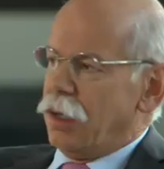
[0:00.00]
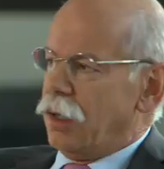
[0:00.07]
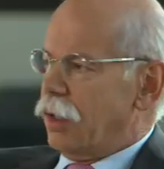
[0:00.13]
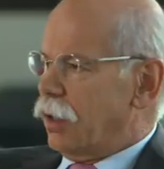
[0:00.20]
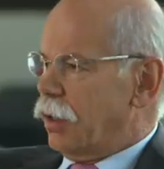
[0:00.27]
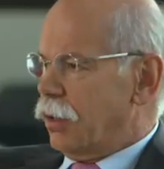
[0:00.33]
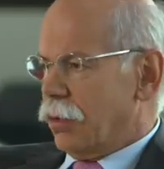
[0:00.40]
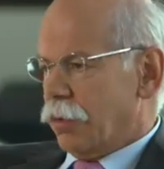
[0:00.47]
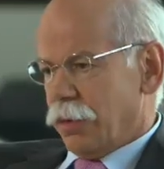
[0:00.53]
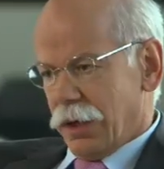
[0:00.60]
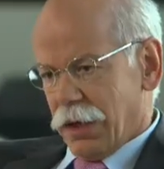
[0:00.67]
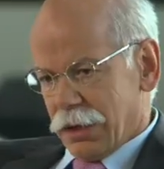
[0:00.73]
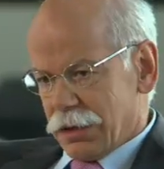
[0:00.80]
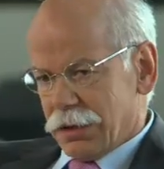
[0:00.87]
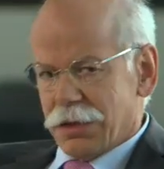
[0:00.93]
We
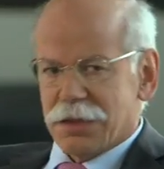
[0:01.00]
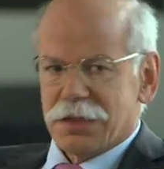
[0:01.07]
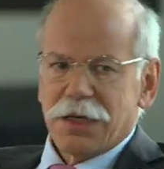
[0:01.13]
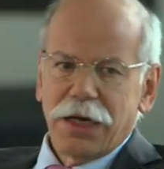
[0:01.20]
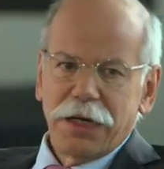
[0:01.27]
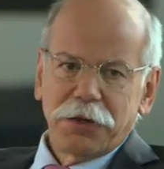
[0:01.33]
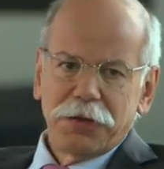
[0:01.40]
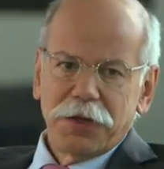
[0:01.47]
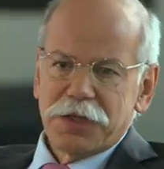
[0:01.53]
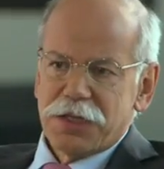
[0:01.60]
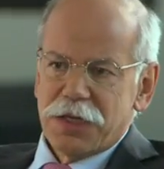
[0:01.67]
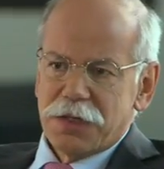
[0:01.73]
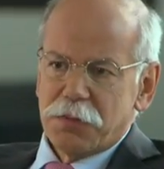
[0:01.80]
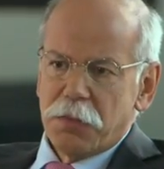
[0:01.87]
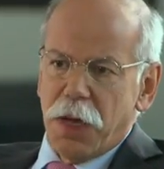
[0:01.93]
had design
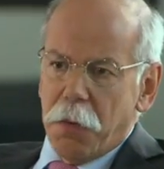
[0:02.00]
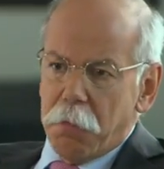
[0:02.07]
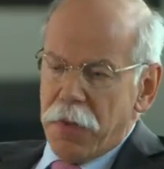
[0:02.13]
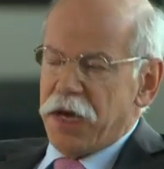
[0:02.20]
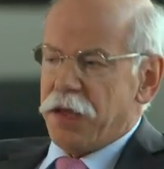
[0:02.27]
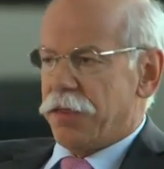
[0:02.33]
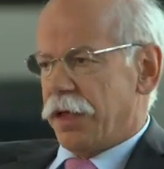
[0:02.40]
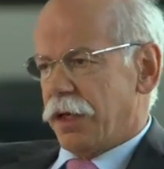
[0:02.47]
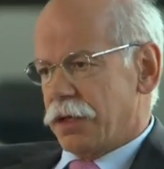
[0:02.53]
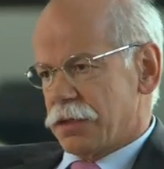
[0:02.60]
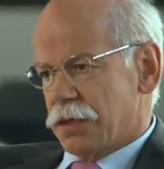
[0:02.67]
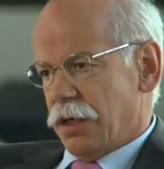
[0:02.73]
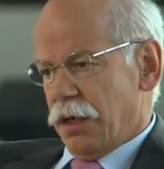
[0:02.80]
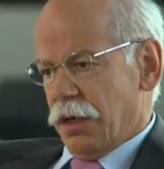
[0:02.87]
criticism, many things.